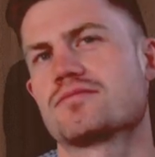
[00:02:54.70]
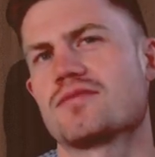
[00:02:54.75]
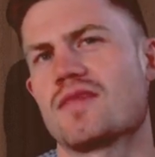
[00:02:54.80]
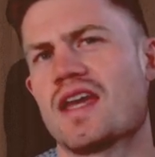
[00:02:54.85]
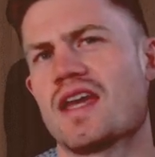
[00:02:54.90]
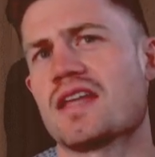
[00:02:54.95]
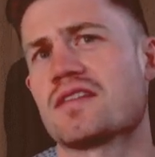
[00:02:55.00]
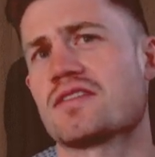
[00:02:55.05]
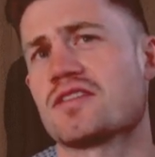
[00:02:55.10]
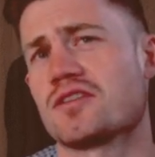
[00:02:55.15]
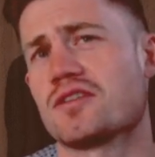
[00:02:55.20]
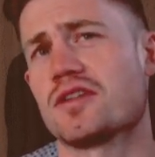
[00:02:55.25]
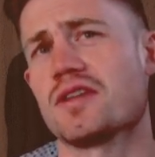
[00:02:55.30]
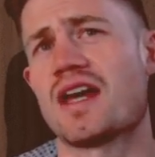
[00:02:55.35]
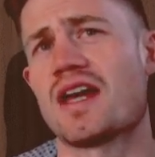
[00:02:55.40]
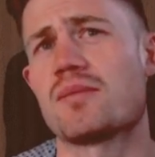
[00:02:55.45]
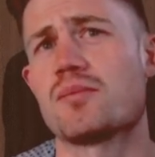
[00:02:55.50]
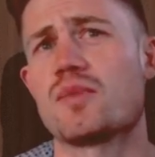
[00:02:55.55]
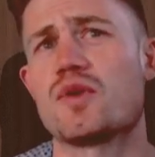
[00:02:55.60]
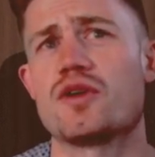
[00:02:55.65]
enter the
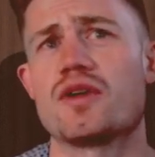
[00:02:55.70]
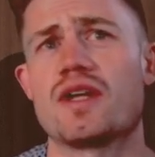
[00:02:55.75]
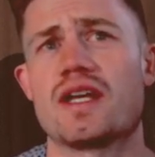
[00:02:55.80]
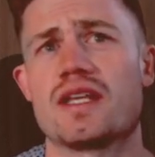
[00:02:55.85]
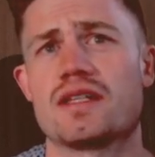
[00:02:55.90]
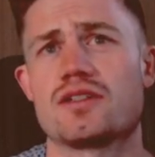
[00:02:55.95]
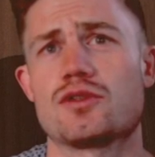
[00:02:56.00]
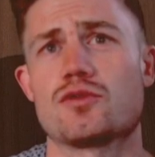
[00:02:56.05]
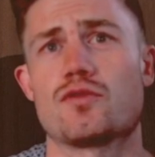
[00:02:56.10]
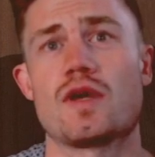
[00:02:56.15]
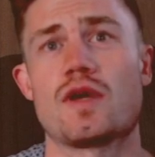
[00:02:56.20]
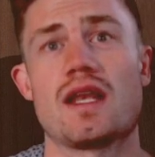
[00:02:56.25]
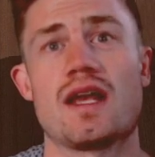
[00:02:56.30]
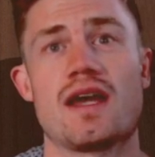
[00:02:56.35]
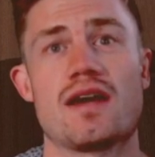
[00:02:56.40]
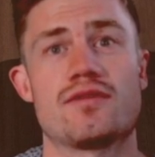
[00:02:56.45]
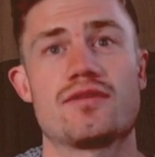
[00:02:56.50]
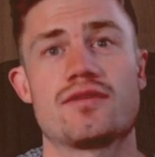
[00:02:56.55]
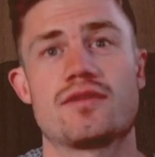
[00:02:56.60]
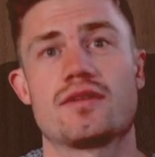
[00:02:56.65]
number, and you will
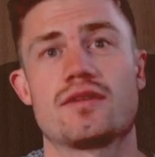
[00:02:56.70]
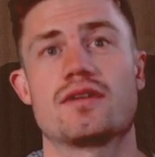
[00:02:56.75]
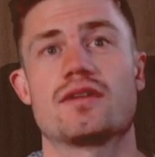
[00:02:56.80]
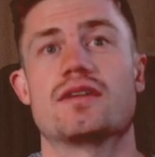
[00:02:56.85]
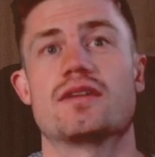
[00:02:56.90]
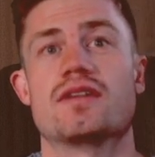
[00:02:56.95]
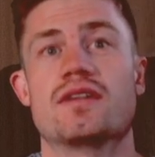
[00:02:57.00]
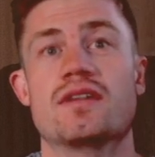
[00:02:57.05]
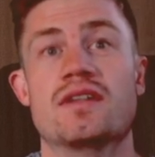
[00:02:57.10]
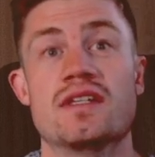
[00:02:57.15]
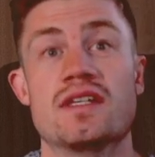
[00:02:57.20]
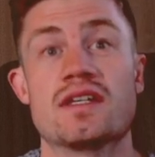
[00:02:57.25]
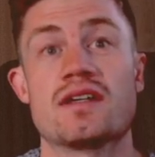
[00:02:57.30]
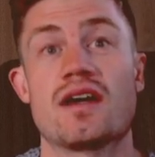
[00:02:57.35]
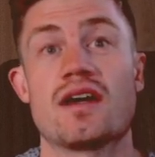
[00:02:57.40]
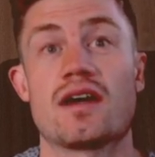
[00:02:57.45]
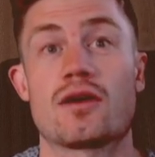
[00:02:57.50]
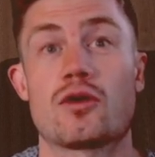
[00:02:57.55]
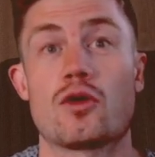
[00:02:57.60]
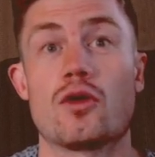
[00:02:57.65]
have the
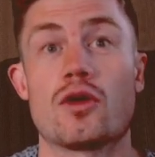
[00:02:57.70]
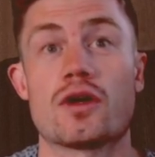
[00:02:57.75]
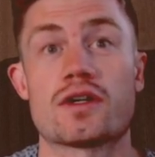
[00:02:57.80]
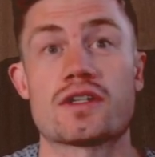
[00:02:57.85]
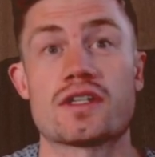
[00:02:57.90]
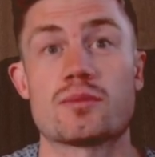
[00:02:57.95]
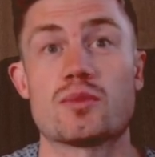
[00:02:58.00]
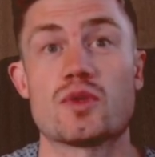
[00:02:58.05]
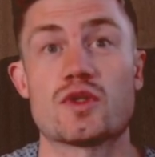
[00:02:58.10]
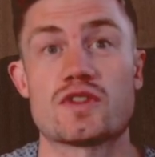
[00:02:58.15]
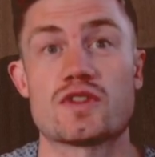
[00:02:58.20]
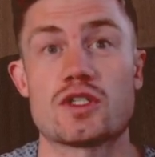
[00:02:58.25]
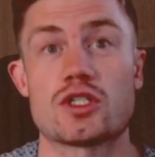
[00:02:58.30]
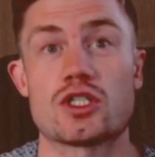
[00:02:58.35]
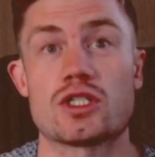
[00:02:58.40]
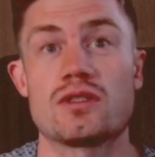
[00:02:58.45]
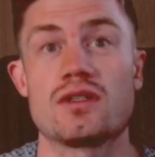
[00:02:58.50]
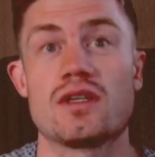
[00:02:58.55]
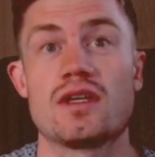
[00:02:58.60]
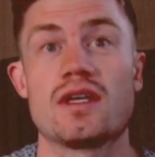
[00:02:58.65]
according
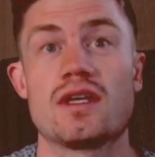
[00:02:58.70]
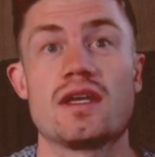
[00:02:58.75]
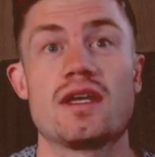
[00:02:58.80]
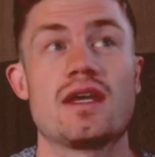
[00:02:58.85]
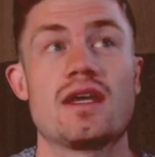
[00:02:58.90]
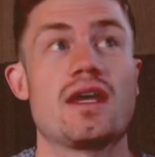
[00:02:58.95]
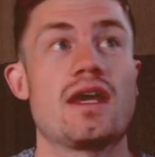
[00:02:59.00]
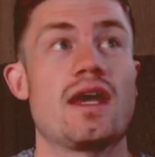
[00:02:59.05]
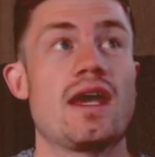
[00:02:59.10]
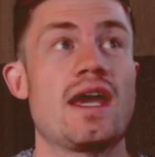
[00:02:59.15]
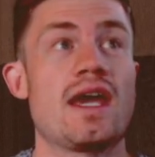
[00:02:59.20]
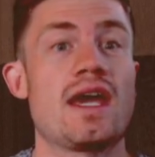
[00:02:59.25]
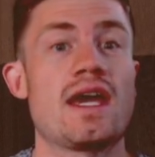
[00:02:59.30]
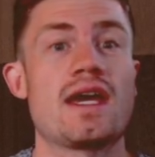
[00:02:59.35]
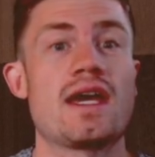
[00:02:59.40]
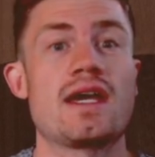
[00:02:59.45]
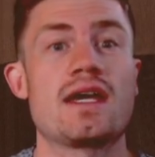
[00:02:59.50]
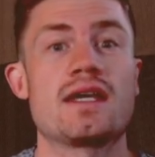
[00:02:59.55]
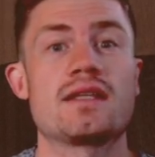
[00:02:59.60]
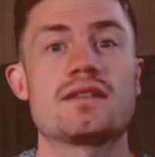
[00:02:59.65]
position.
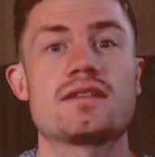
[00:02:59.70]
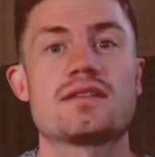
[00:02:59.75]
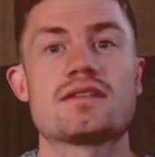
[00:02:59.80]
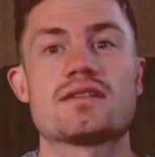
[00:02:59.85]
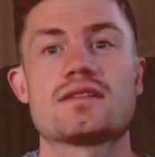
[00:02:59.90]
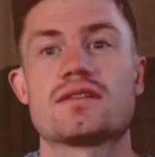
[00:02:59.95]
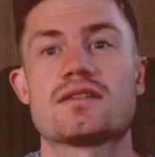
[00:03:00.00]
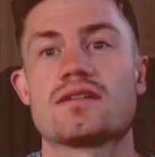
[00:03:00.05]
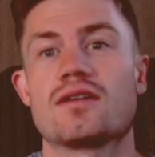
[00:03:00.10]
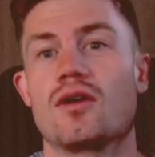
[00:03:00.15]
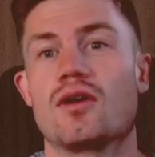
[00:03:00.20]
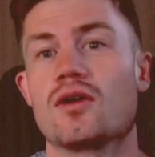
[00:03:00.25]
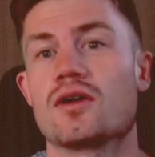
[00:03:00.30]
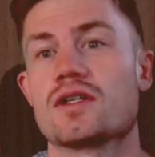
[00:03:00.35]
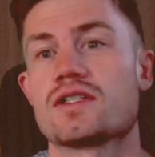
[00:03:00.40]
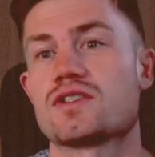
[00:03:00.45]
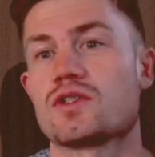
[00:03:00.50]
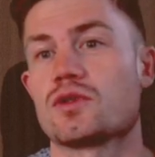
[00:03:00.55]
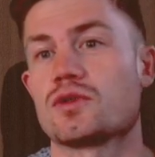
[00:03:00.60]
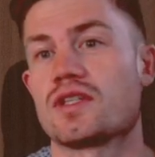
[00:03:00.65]
And
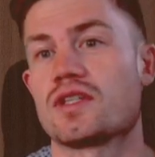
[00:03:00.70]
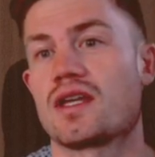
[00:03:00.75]
also the